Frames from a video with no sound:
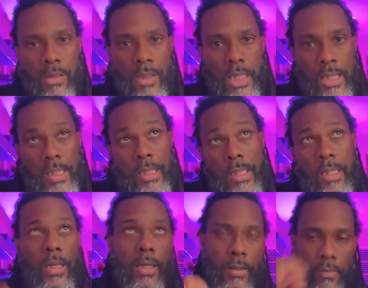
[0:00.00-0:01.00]
ding, ding, ding,
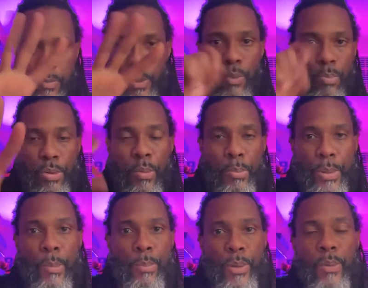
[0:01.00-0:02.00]
ding, boom, boom,
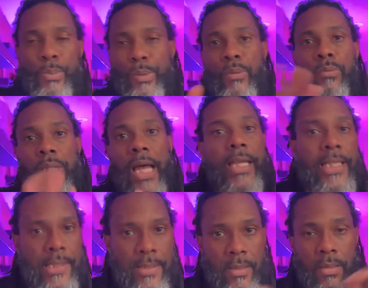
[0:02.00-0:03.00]
boom, boom, boom,
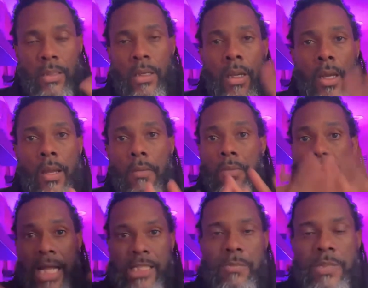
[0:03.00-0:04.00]
lights,
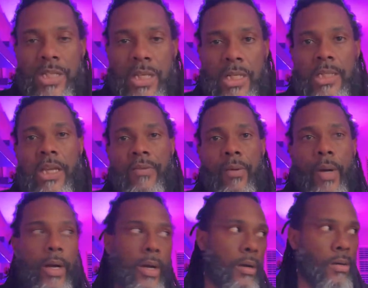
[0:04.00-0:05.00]
lots of machines
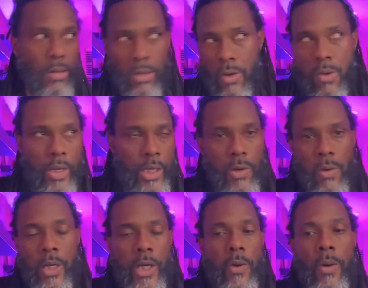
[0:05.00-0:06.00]
everywhere, going,
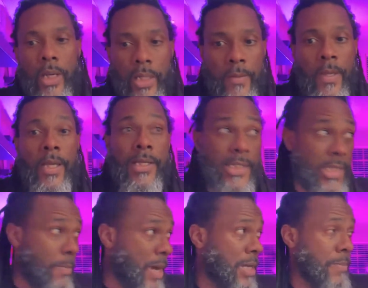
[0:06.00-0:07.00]
going, going.
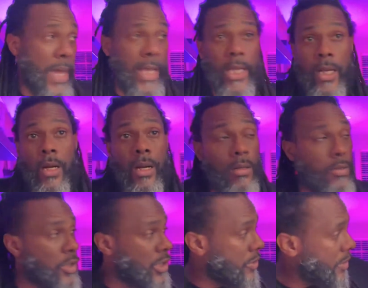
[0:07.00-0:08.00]
Somebody back here
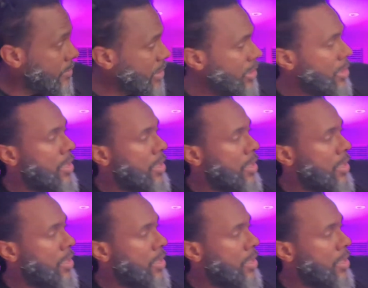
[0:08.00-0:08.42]
screaming,